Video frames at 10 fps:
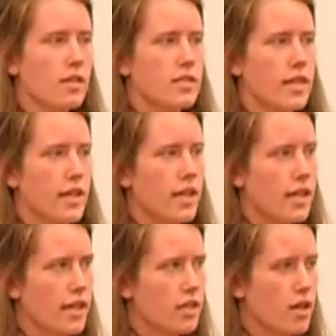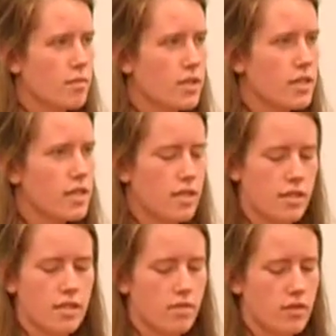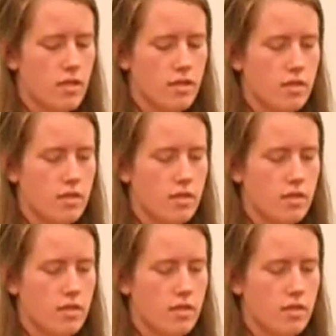take a hit economically, and it definitely